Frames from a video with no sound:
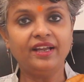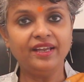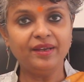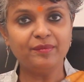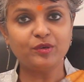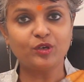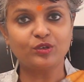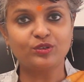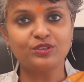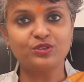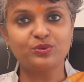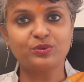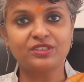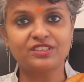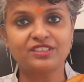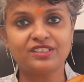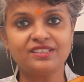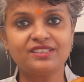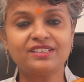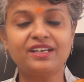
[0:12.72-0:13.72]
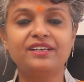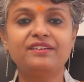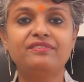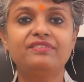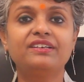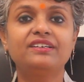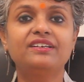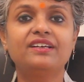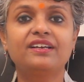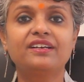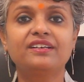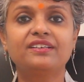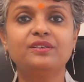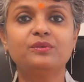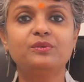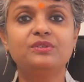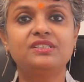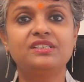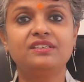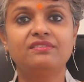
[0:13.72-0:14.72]
Hi, I'm Dr. Suvarchalaa, Scientific
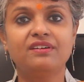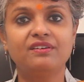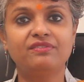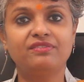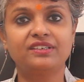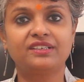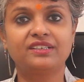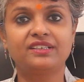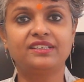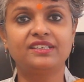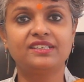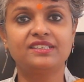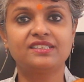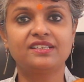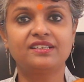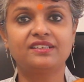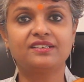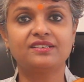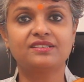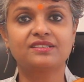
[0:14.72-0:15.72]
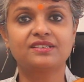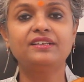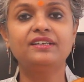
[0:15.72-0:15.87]
Director with ZIVA Fertility Centers.